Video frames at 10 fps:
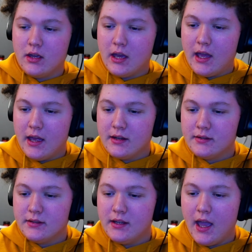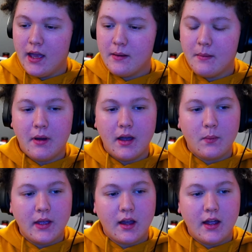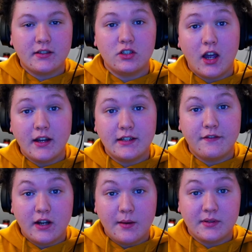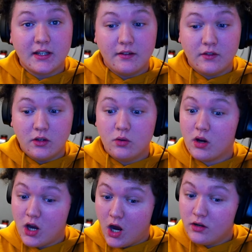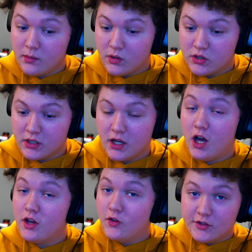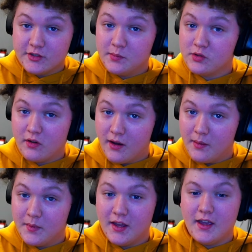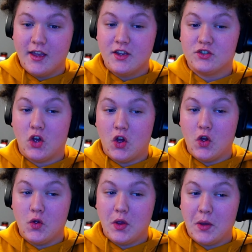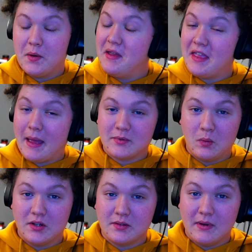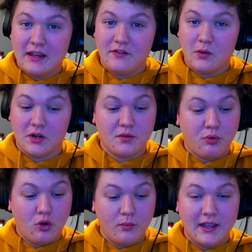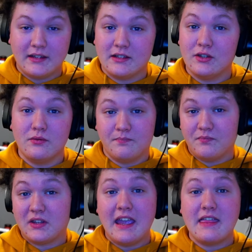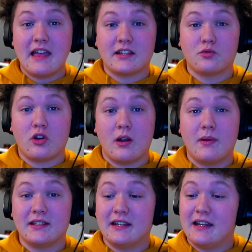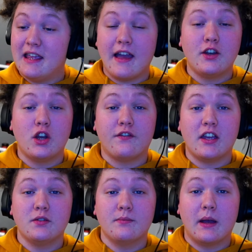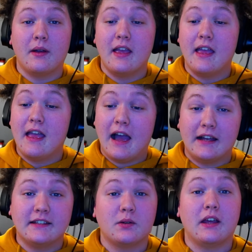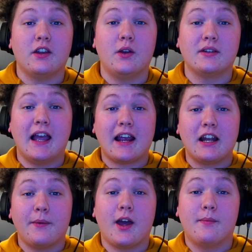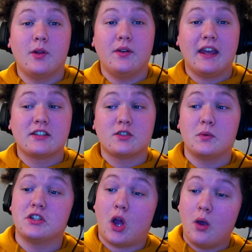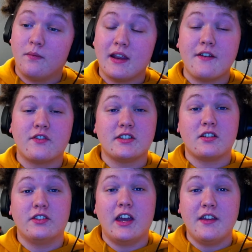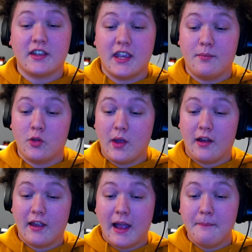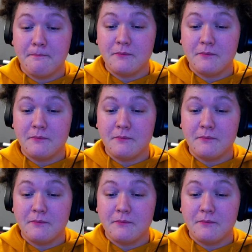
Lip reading: And yeah, and by the way, guys, 93% of you who are currently watching are not subscribed. So it would mean the absolute world to me if you want to support me to hit that subscribe button and hit that notification bell, as it will let you know exactly when I upload next, which is hopefully every single day if I keep on the way I am.